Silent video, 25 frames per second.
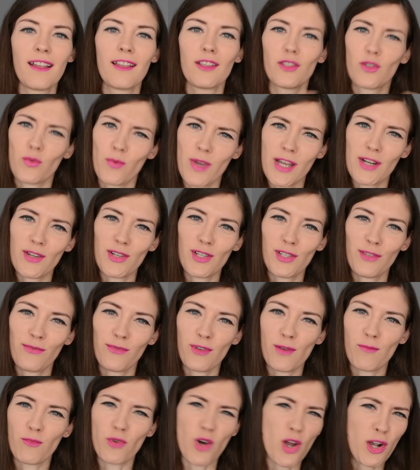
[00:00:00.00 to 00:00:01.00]
sweaters
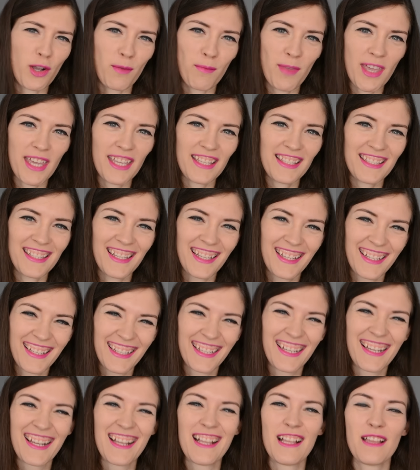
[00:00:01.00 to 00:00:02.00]
from rock bands,
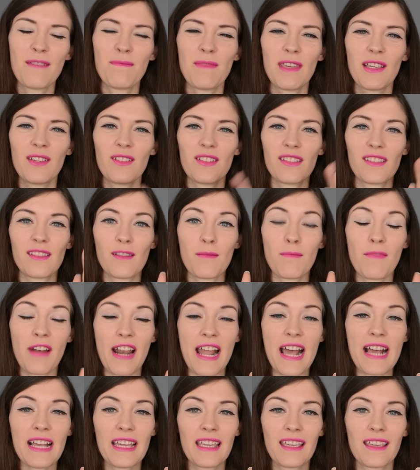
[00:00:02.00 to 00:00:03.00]
because the
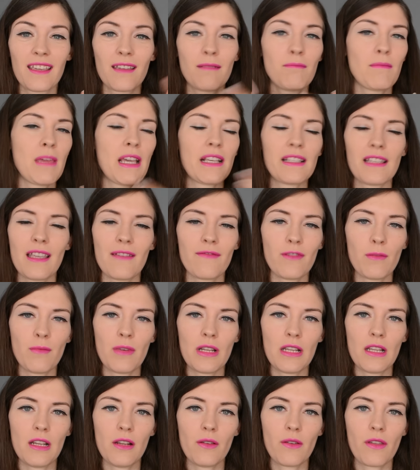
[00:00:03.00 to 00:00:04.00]
black makes
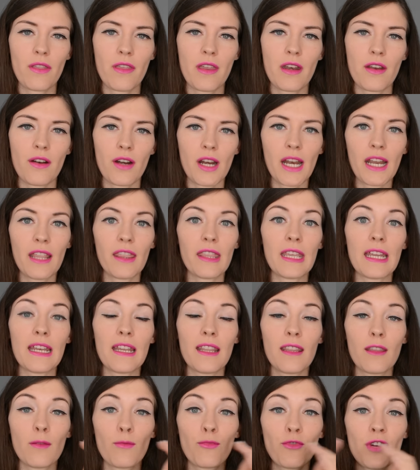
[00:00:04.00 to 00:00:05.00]
everybody look thinner. And
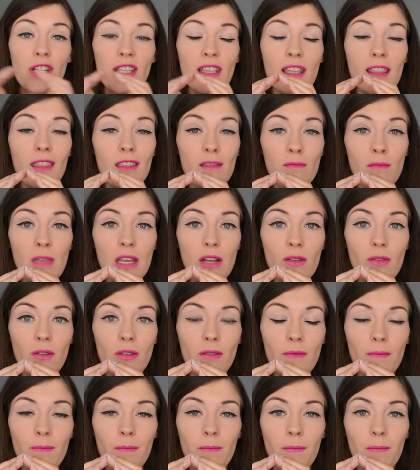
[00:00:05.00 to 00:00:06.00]
then the print in the
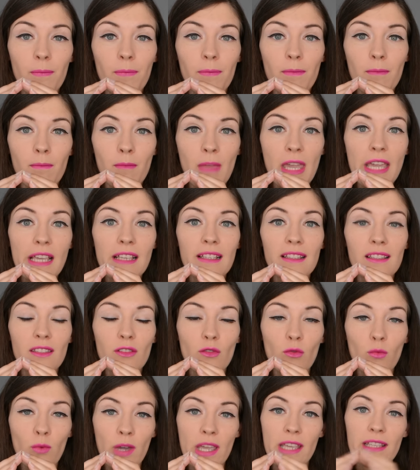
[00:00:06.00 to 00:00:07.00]
middle makes
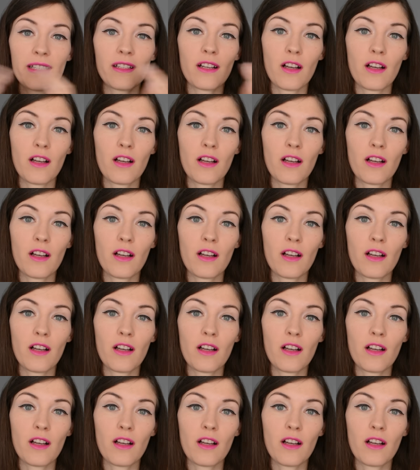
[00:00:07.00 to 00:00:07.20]
your waist